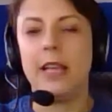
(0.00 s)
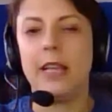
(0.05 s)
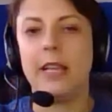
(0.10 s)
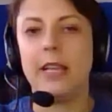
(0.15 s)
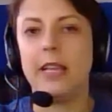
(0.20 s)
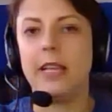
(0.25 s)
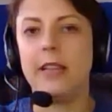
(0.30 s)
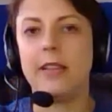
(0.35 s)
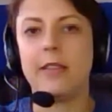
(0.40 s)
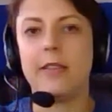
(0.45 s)

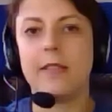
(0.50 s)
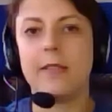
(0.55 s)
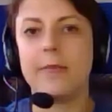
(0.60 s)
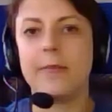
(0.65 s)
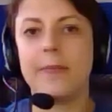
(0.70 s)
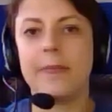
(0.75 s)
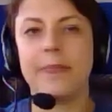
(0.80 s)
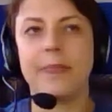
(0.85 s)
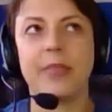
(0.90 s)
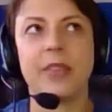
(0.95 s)

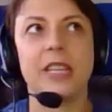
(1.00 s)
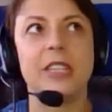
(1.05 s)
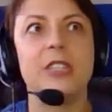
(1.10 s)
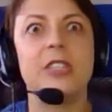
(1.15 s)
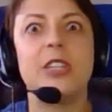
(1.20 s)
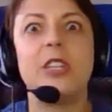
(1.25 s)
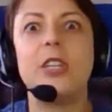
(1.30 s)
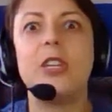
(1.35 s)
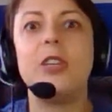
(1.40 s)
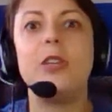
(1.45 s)

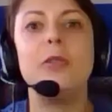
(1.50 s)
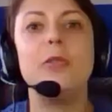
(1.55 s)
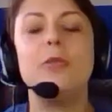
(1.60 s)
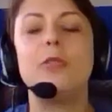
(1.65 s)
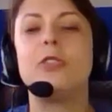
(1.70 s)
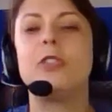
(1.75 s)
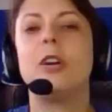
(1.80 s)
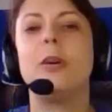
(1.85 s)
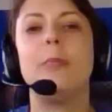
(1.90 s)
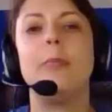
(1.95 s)
a
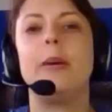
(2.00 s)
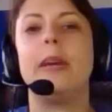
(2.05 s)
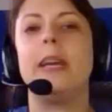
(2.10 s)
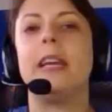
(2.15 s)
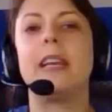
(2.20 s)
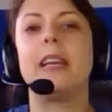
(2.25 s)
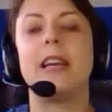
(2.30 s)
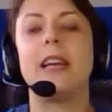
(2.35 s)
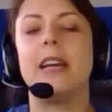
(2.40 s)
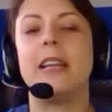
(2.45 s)
huge
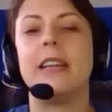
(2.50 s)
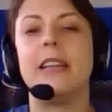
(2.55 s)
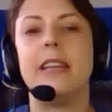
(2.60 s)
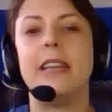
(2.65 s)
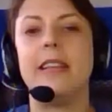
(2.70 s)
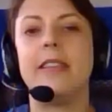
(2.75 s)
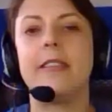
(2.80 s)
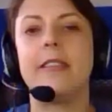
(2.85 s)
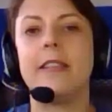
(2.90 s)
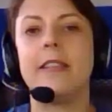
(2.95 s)
topic, and
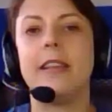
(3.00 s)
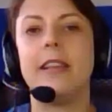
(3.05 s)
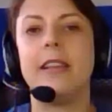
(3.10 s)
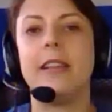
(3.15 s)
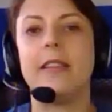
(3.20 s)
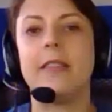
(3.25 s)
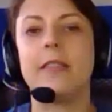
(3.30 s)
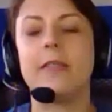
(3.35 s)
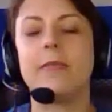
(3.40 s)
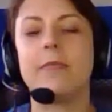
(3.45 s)

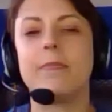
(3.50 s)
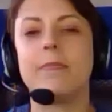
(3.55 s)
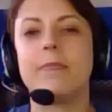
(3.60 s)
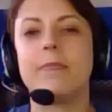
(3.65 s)
it's